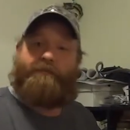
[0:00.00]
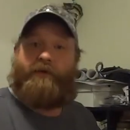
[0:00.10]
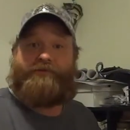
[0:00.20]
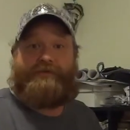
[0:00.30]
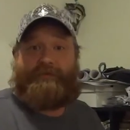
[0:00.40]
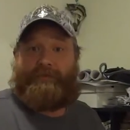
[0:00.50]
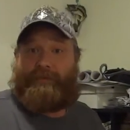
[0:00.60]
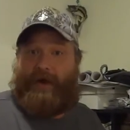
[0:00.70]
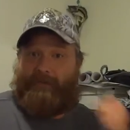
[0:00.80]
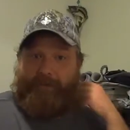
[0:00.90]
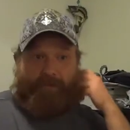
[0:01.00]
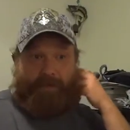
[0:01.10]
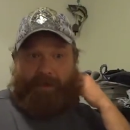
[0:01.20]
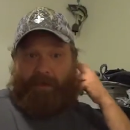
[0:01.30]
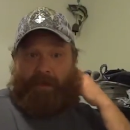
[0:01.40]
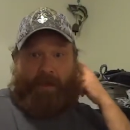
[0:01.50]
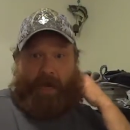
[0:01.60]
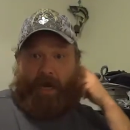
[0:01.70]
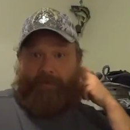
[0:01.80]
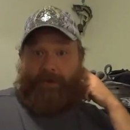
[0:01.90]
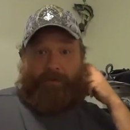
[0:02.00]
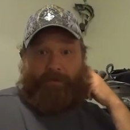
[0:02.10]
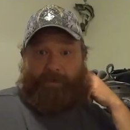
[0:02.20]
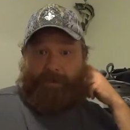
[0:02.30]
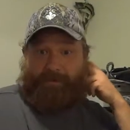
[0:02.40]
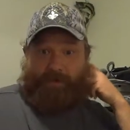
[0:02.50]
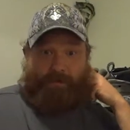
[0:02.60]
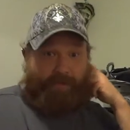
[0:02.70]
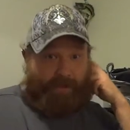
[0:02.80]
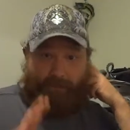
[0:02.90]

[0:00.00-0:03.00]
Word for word: most of you probably um, know who he is already,